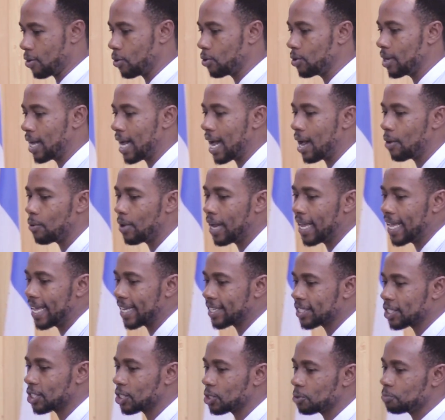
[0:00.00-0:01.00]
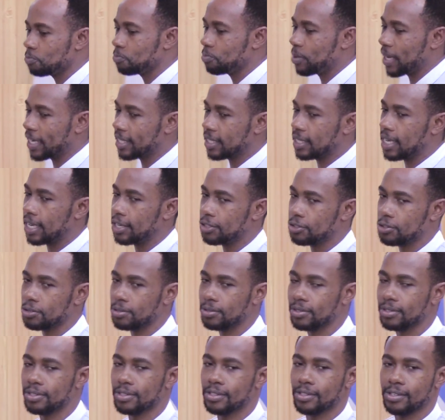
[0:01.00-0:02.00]
all our
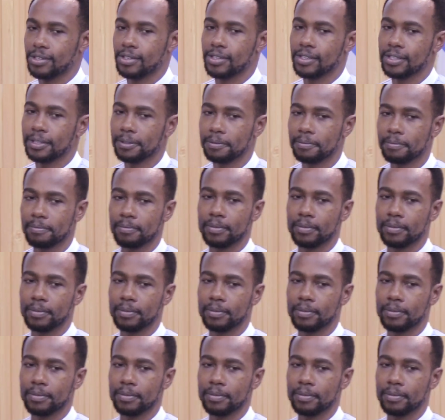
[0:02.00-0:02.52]
expectations